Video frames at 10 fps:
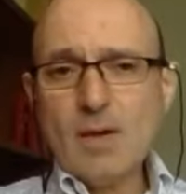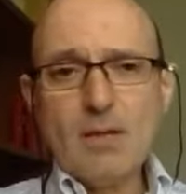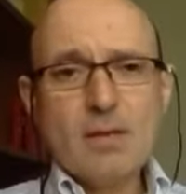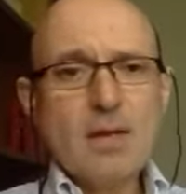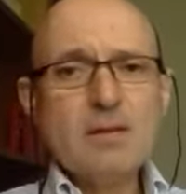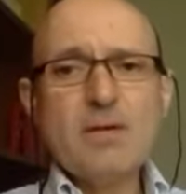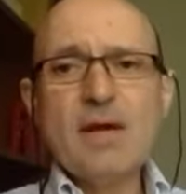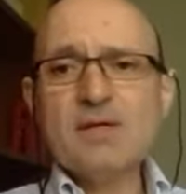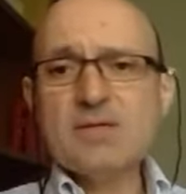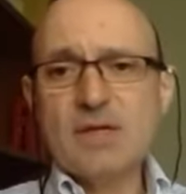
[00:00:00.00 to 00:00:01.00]
think their
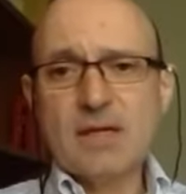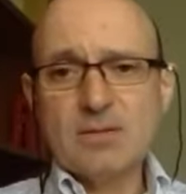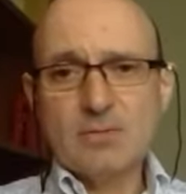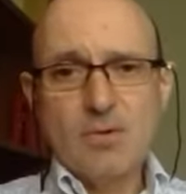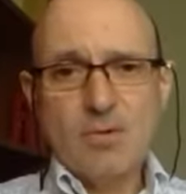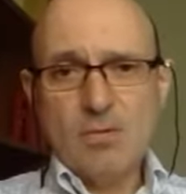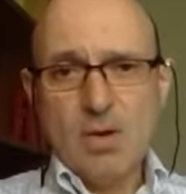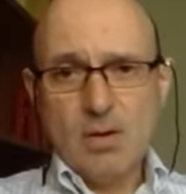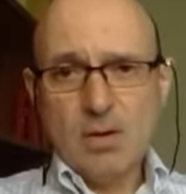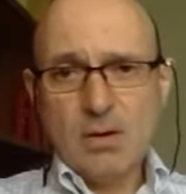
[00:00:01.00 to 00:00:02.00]
agency can do no
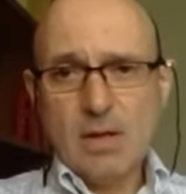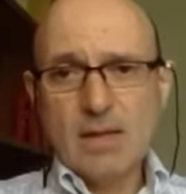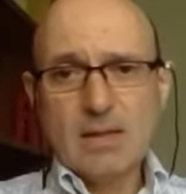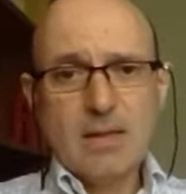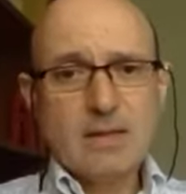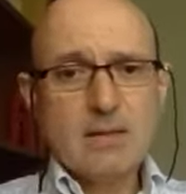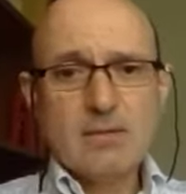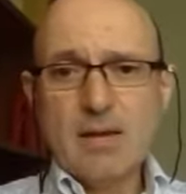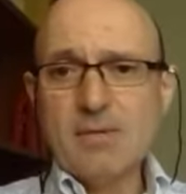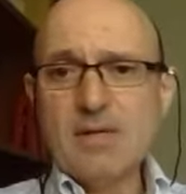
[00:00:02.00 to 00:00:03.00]
wrong. And then
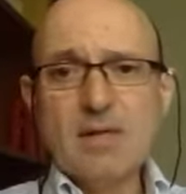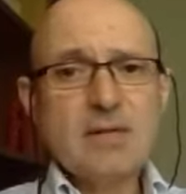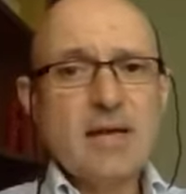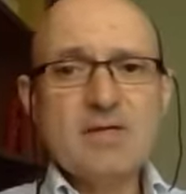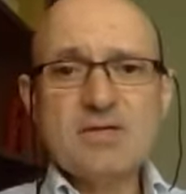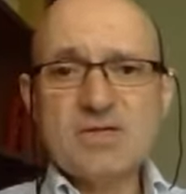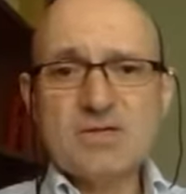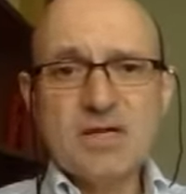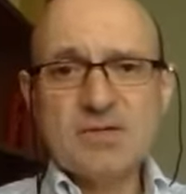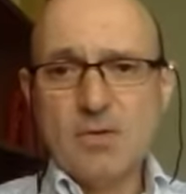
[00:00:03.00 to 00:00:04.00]
anything the agency
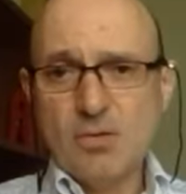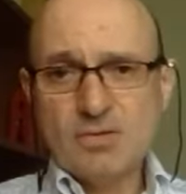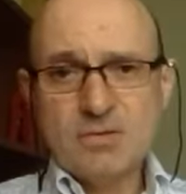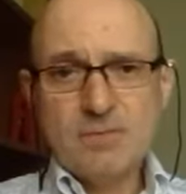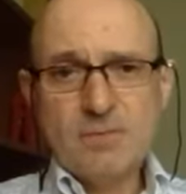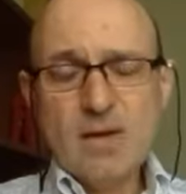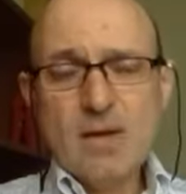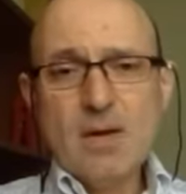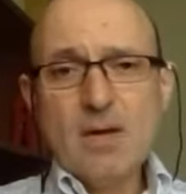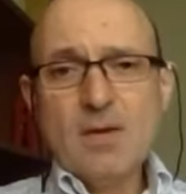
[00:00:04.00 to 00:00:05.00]
says goes.
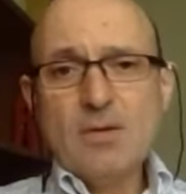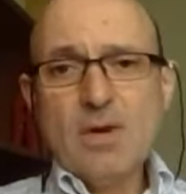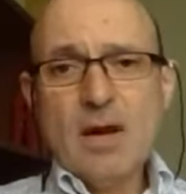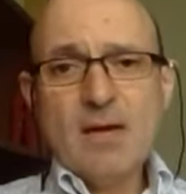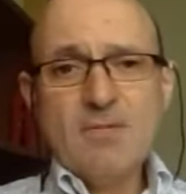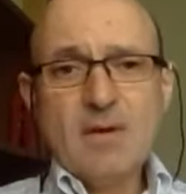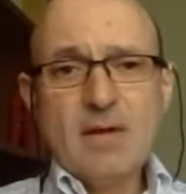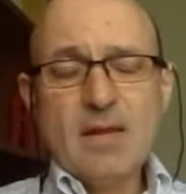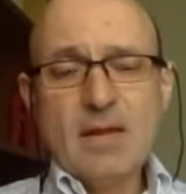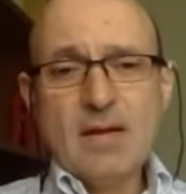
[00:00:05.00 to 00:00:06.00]
You have
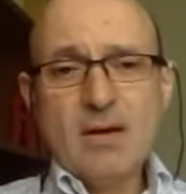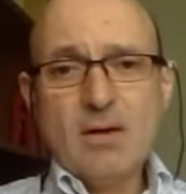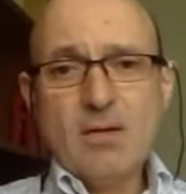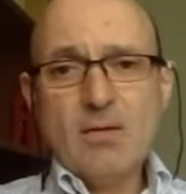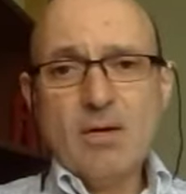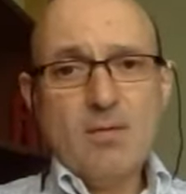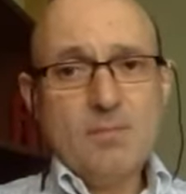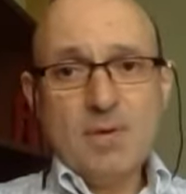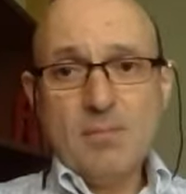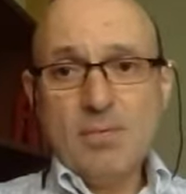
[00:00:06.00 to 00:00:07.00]
then other
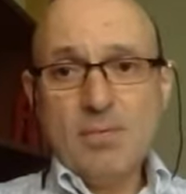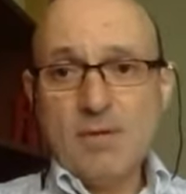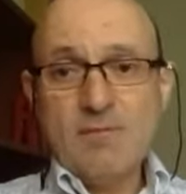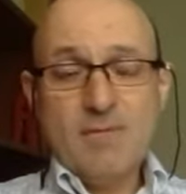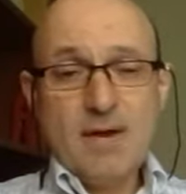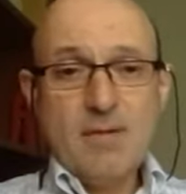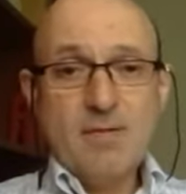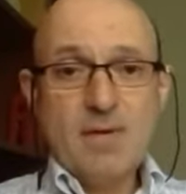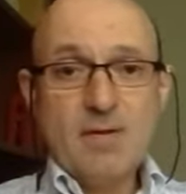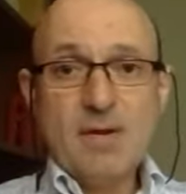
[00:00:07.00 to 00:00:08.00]
people who are very,
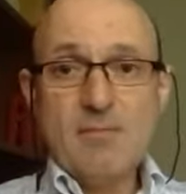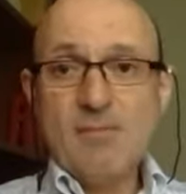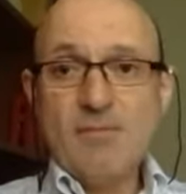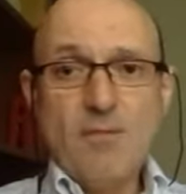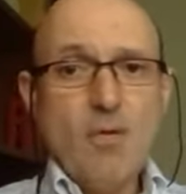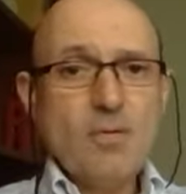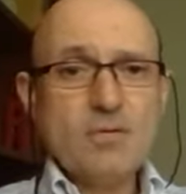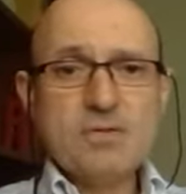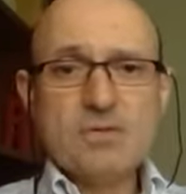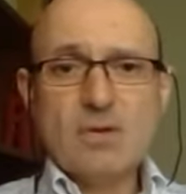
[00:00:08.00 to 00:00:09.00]
very
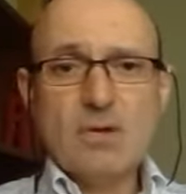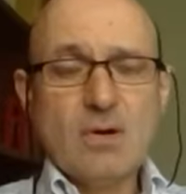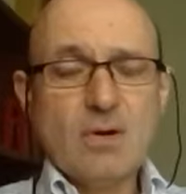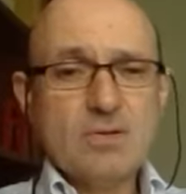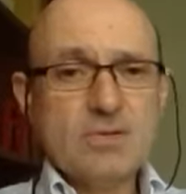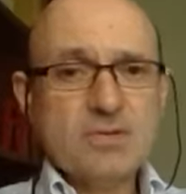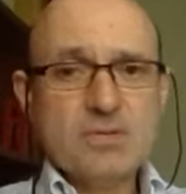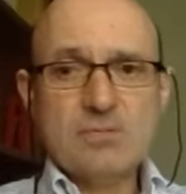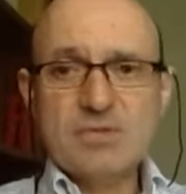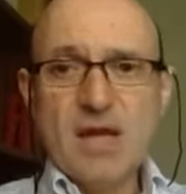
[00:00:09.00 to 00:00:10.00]
focused on, on just
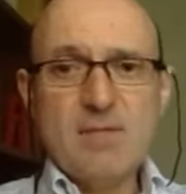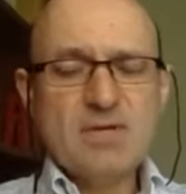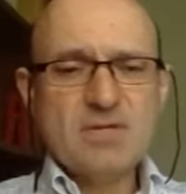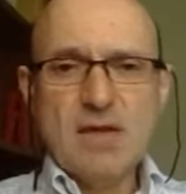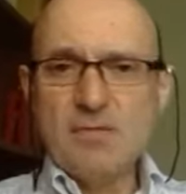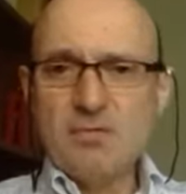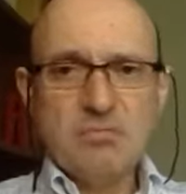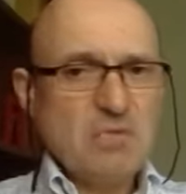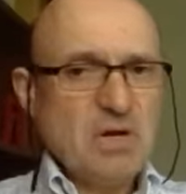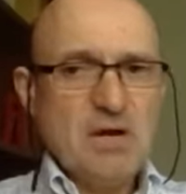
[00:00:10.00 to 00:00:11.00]
savings. They
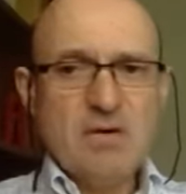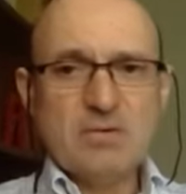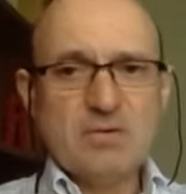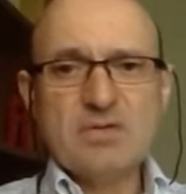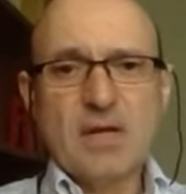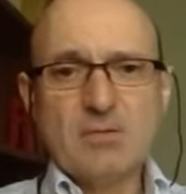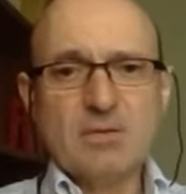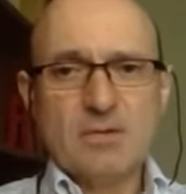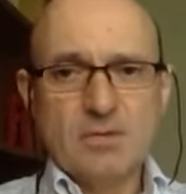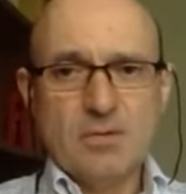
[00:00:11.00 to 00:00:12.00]
clearly understand what
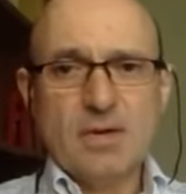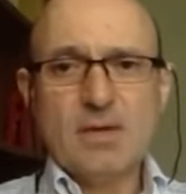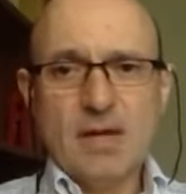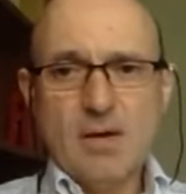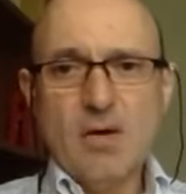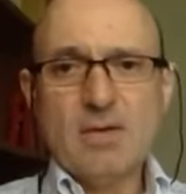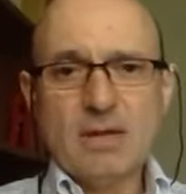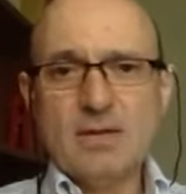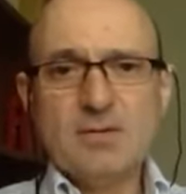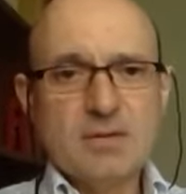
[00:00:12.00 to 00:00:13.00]
they're doing. They know
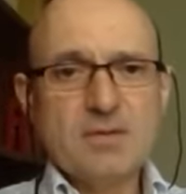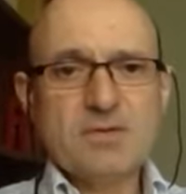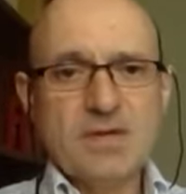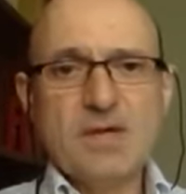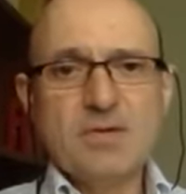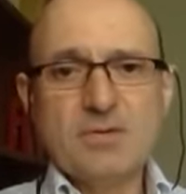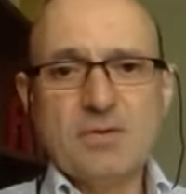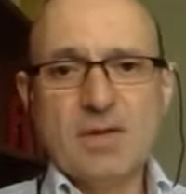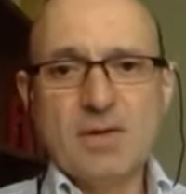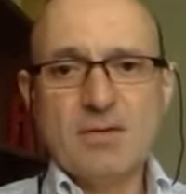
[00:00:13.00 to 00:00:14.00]
that there, there's an issue
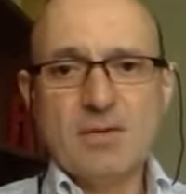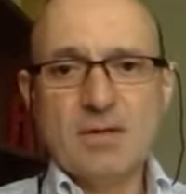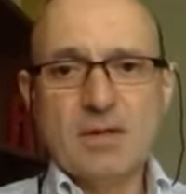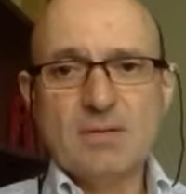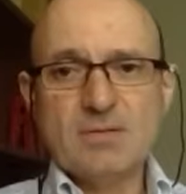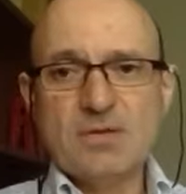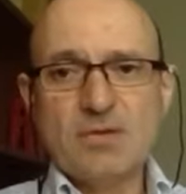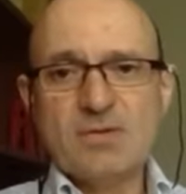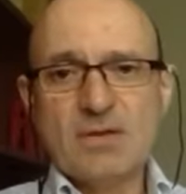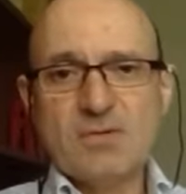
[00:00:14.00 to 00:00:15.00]
here and that there's
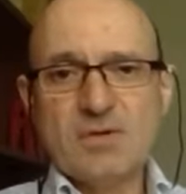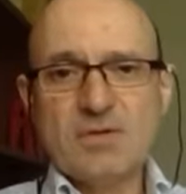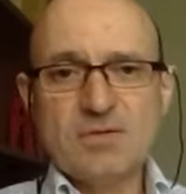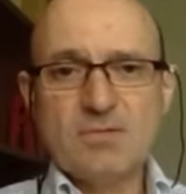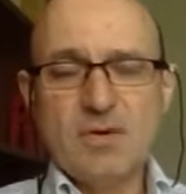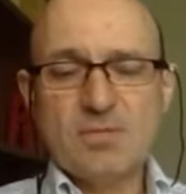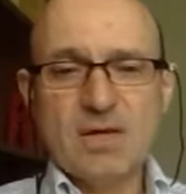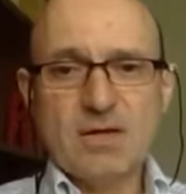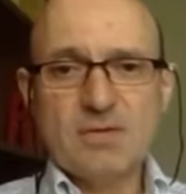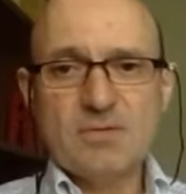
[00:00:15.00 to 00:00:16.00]
consequences to
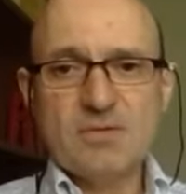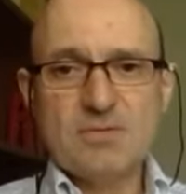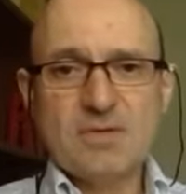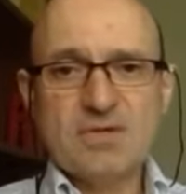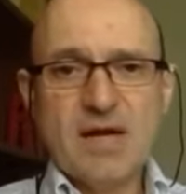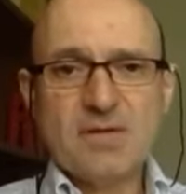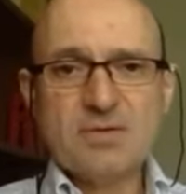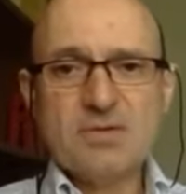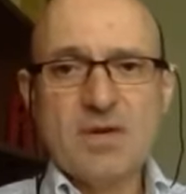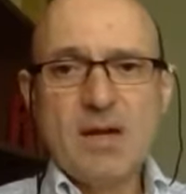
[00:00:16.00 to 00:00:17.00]
opting to these
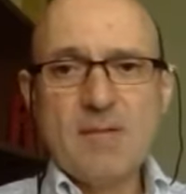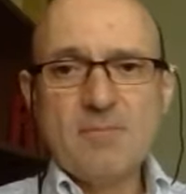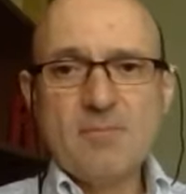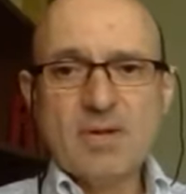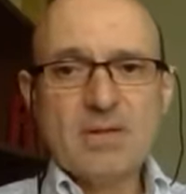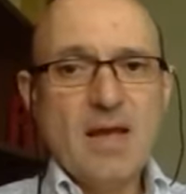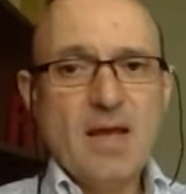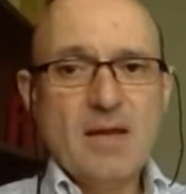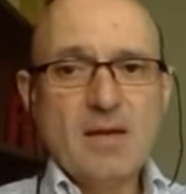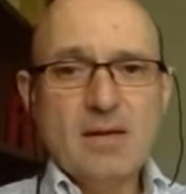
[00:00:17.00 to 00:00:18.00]
transactions. But
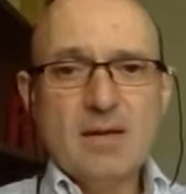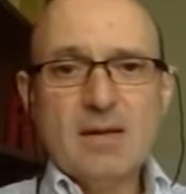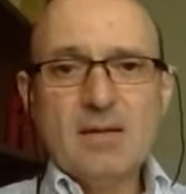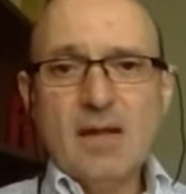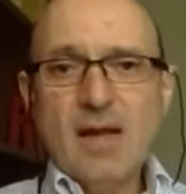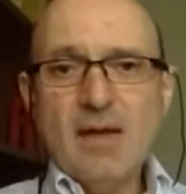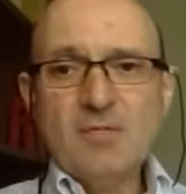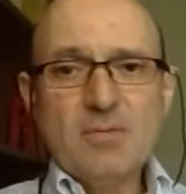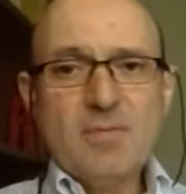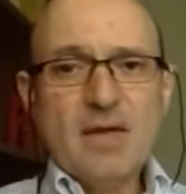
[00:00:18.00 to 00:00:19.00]
hey, they have
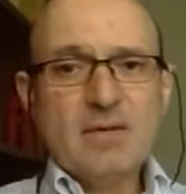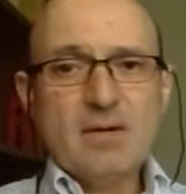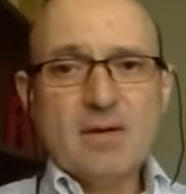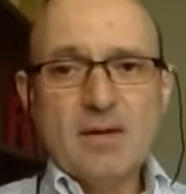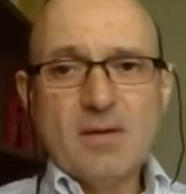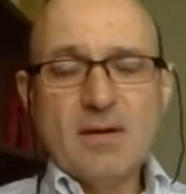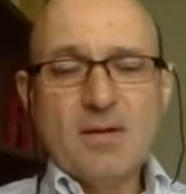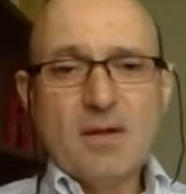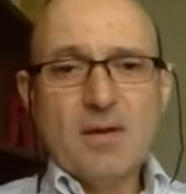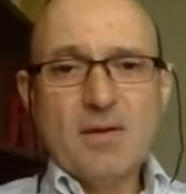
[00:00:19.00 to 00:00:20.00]
to make their, their
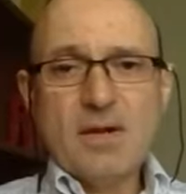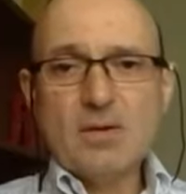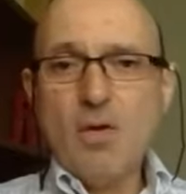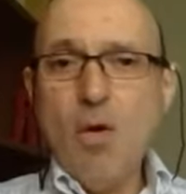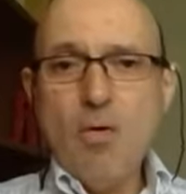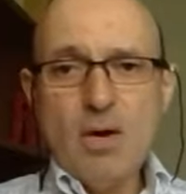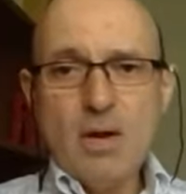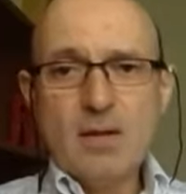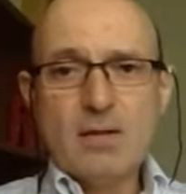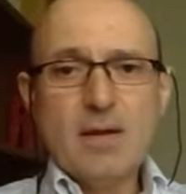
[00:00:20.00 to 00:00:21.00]
year-end goal.
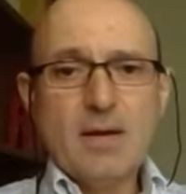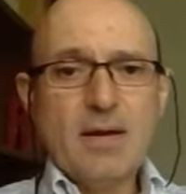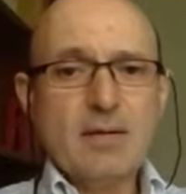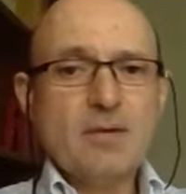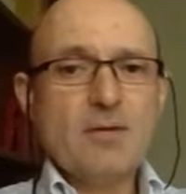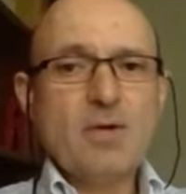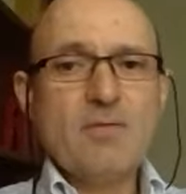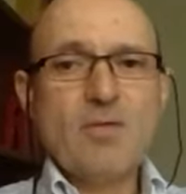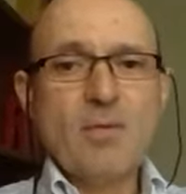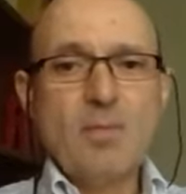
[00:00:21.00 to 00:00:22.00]
They, they're looking
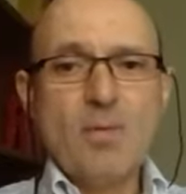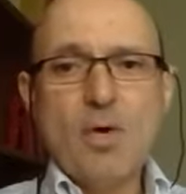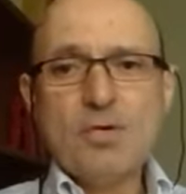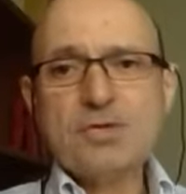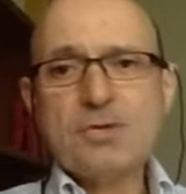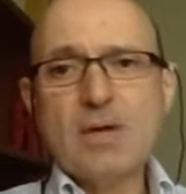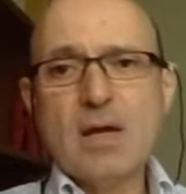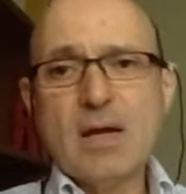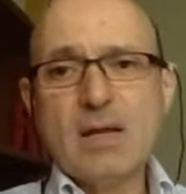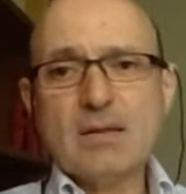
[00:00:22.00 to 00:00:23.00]
for a promotion,
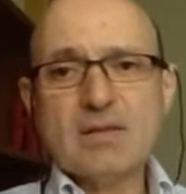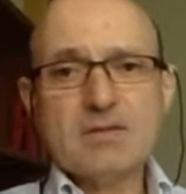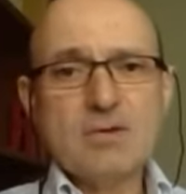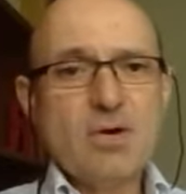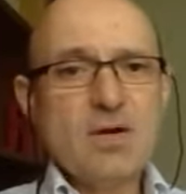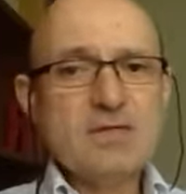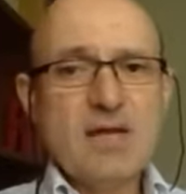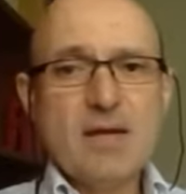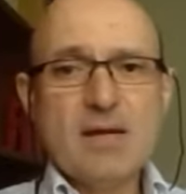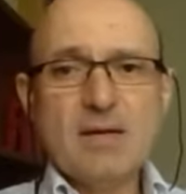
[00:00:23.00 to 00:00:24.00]
and as long as
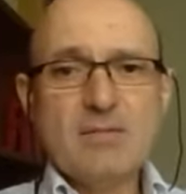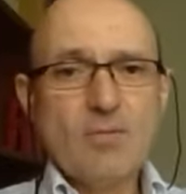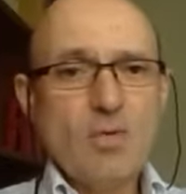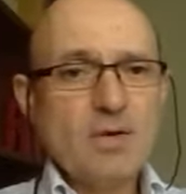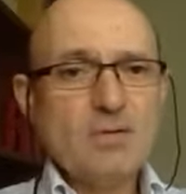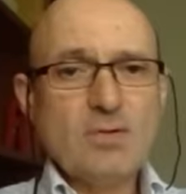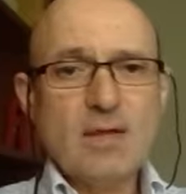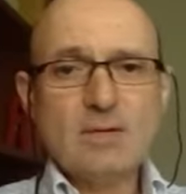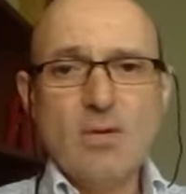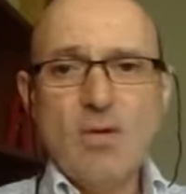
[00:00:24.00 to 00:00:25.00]
they can work to
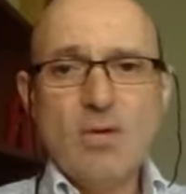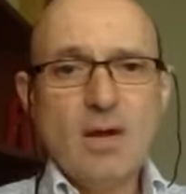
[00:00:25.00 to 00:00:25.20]
that goal,